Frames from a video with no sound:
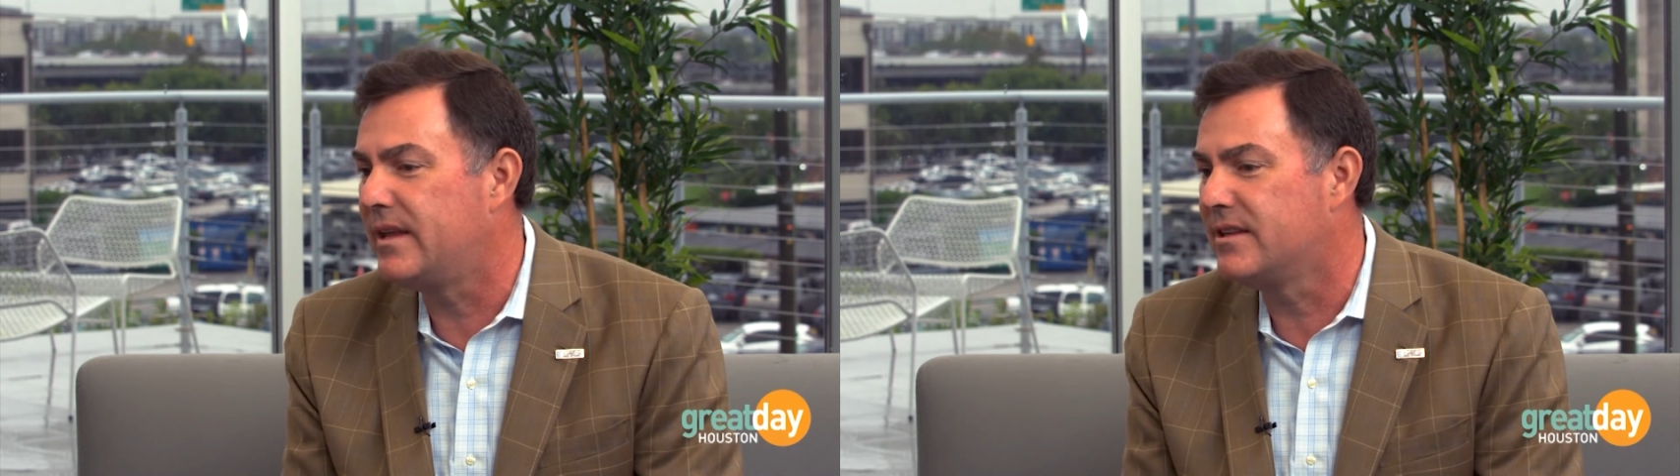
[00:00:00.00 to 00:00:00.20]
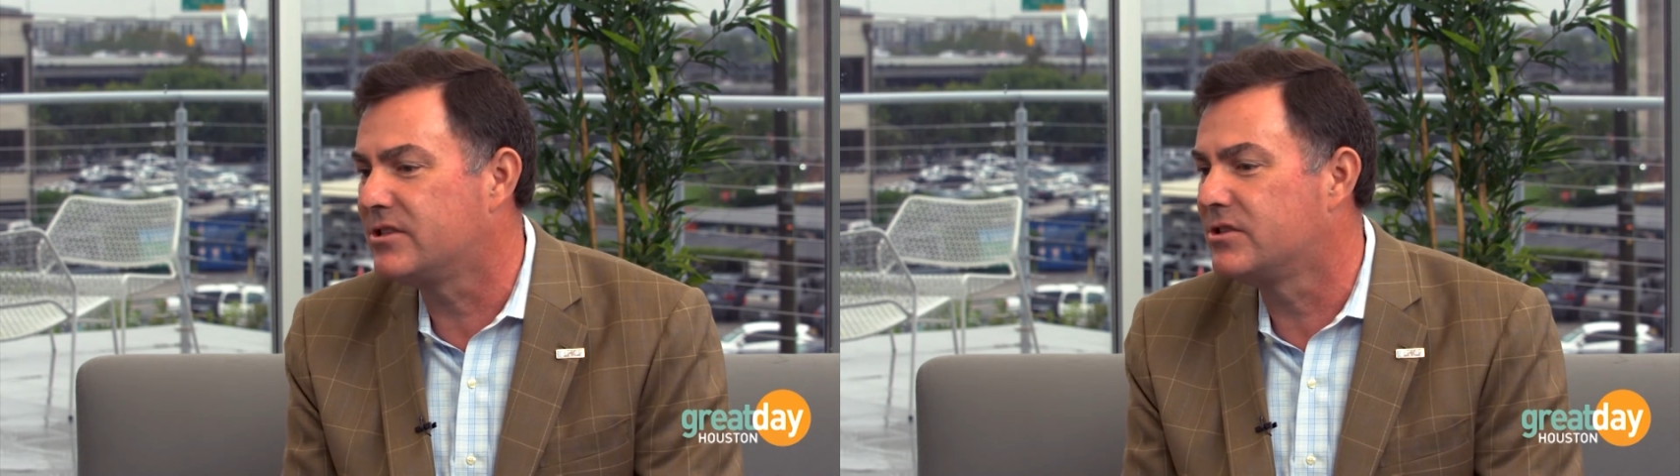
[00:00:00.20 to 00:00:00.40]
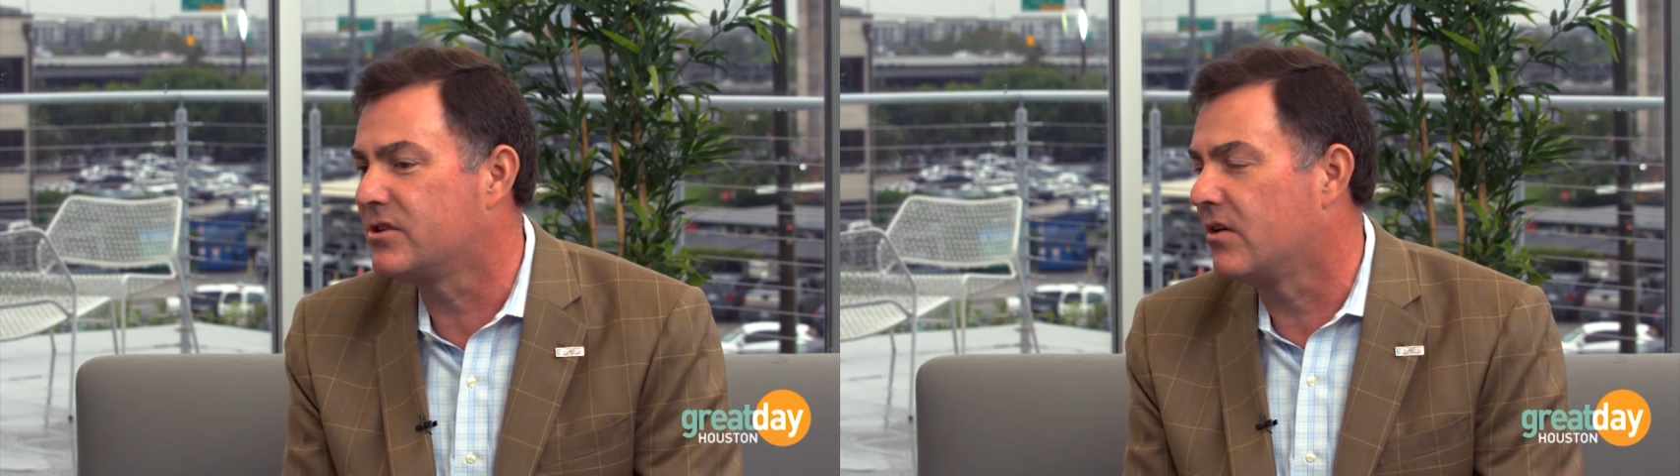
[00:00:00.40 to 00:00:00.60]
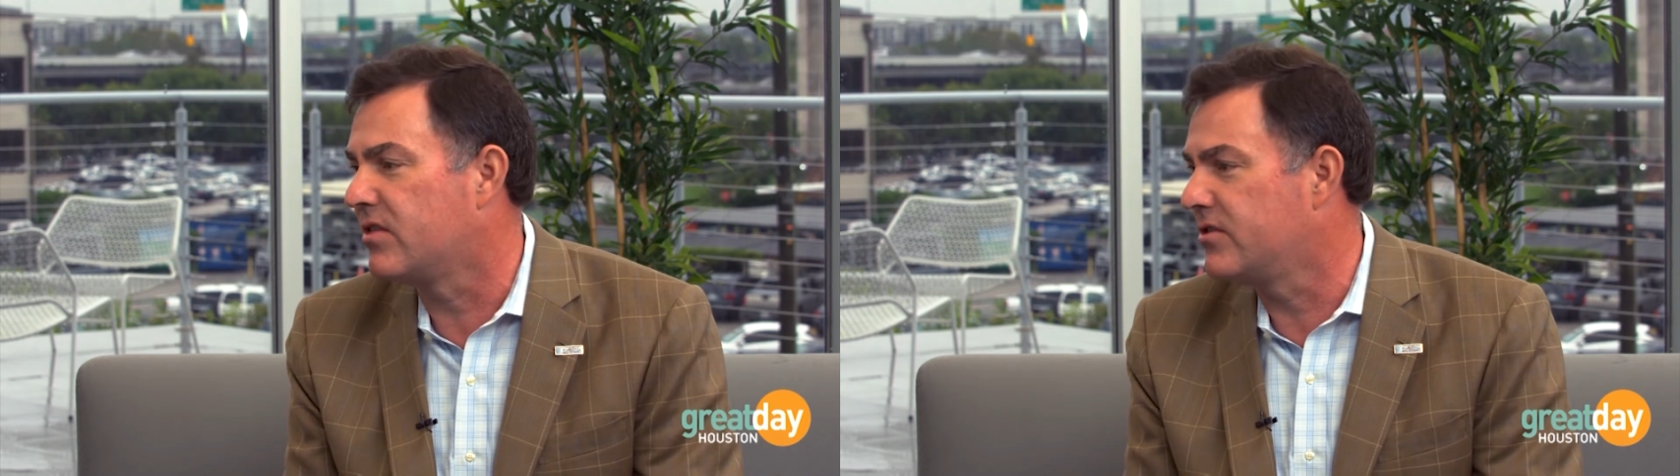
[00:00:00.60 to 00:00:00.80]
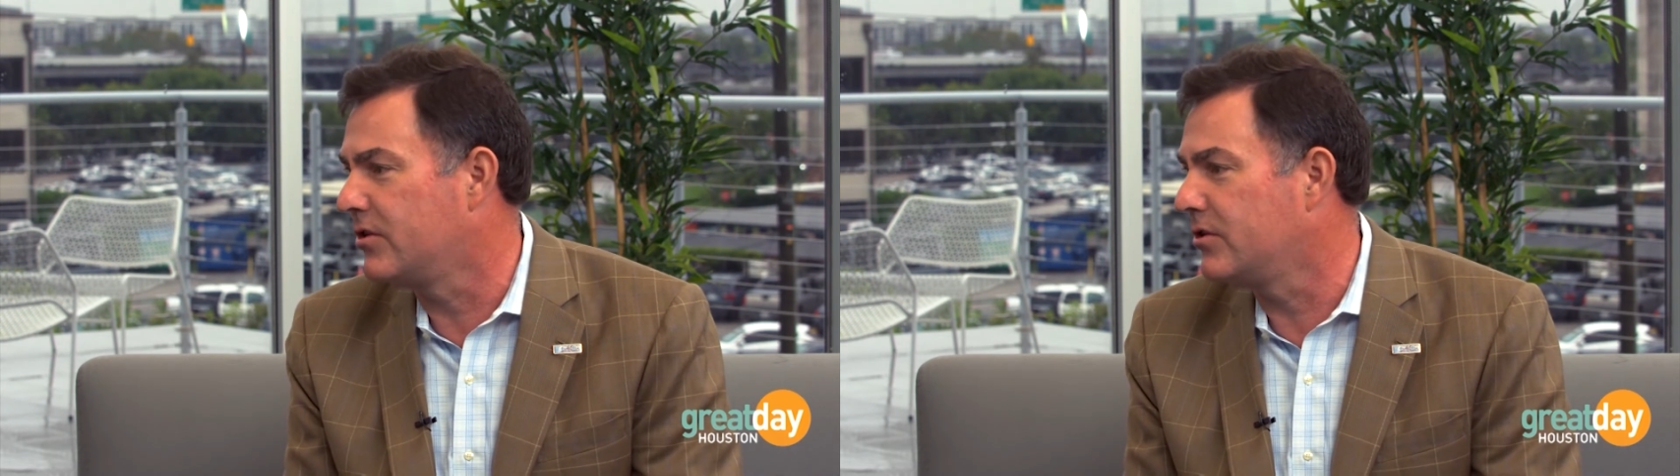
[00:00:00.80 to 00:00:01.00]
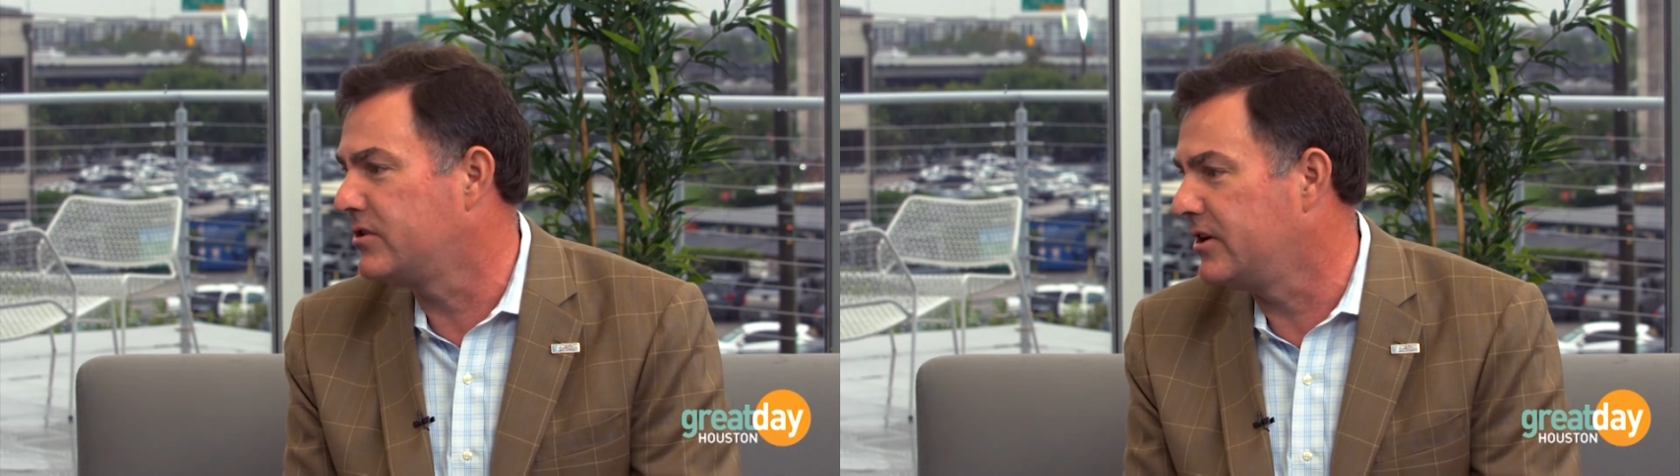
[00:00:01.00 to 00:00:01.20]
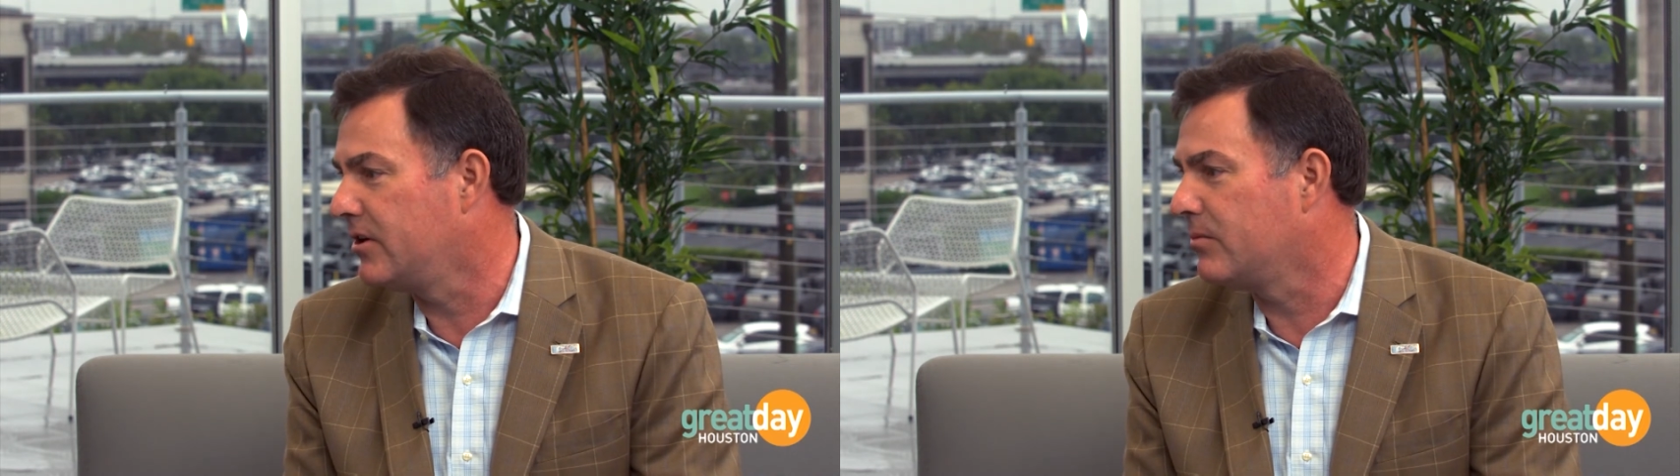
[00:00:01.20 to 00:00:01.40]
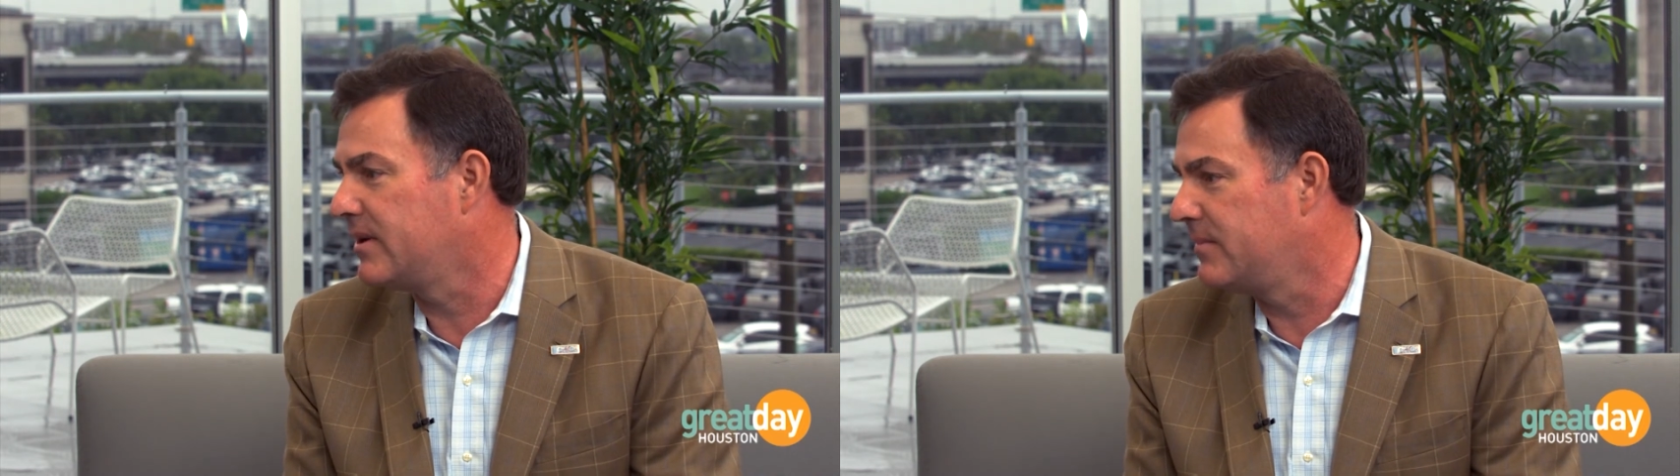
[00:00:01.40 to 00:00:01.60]
this is our 3rd
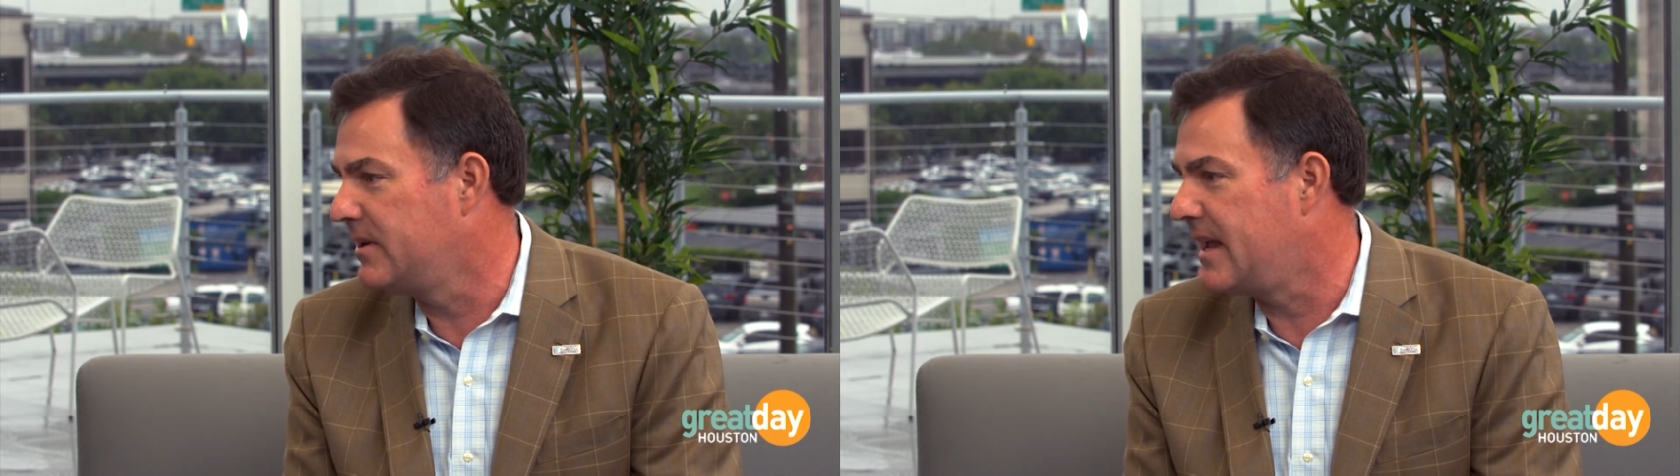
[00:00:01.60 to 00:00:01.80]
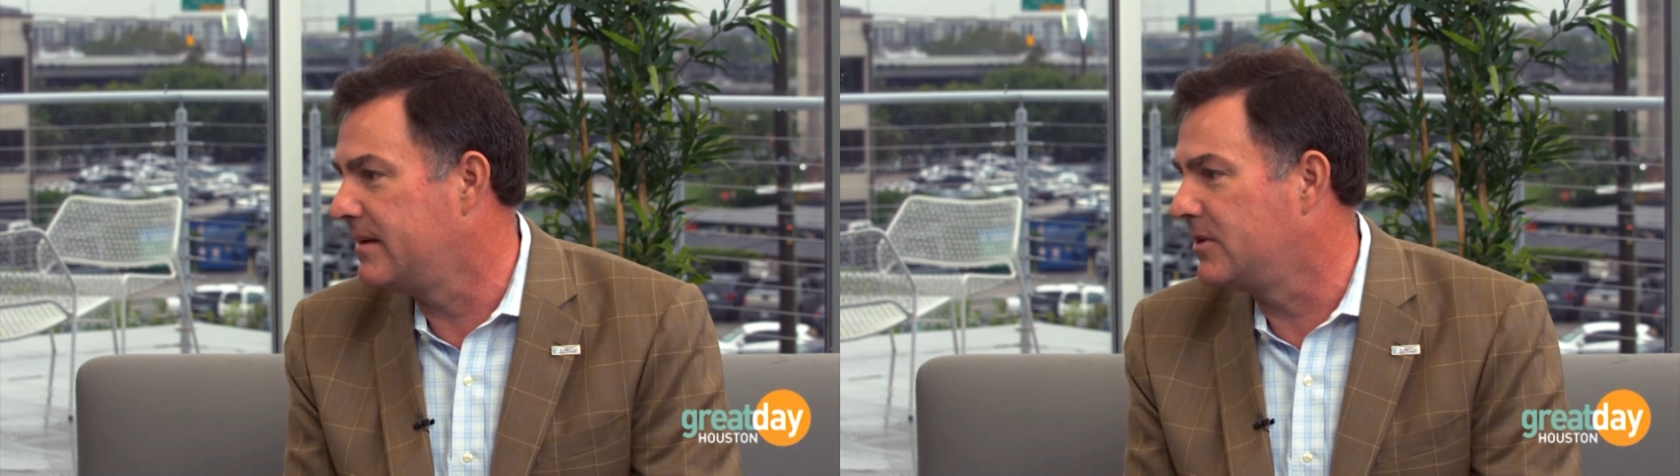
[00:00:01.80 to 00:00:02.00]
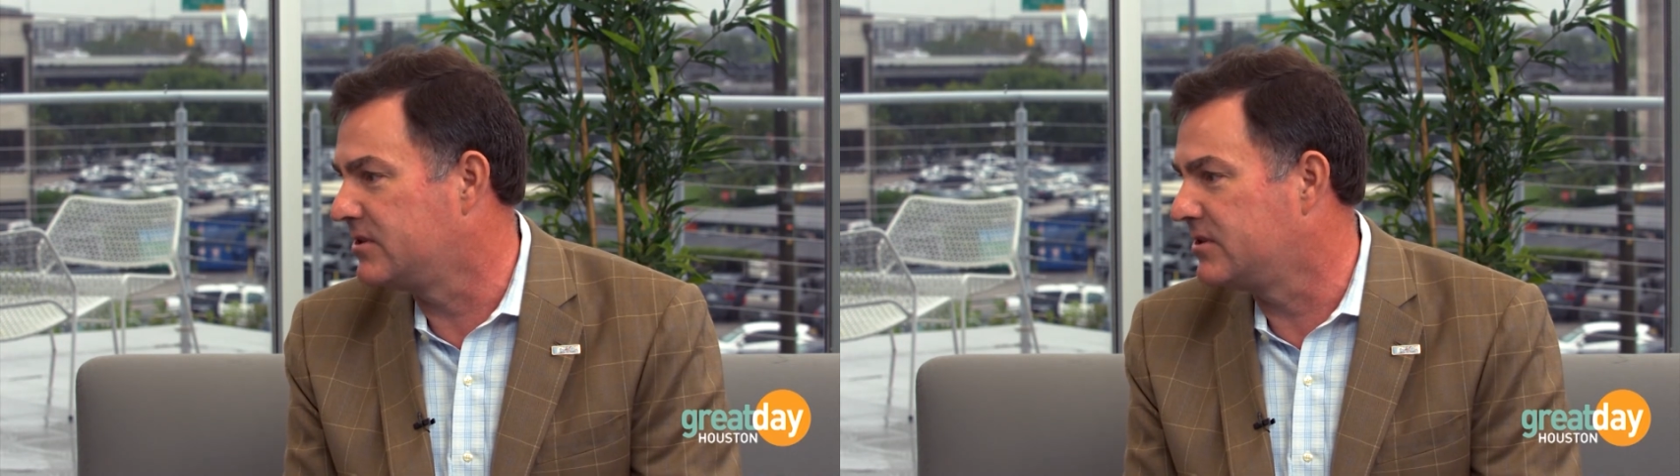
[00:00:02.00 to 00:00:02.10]
year we've been named a